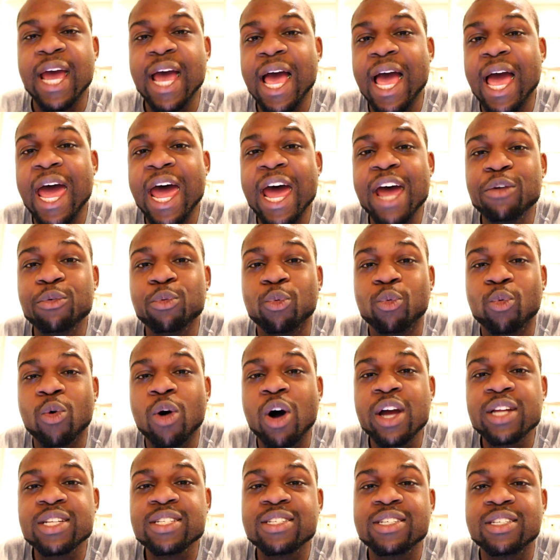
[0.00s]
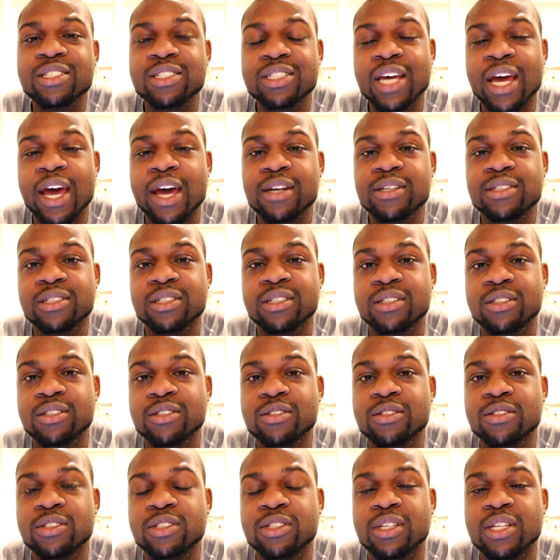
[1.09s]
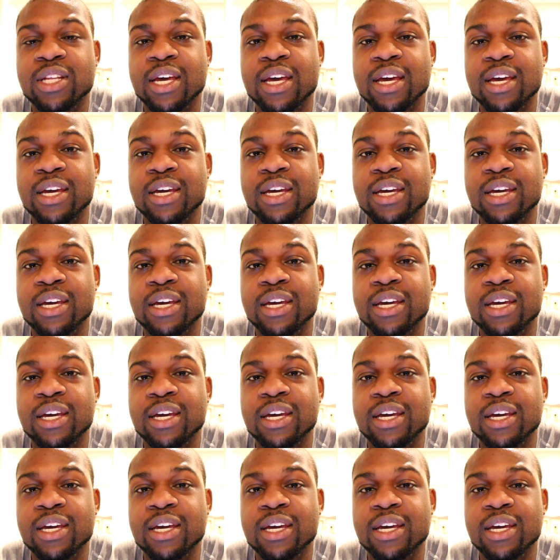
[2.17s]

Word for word: add one set to the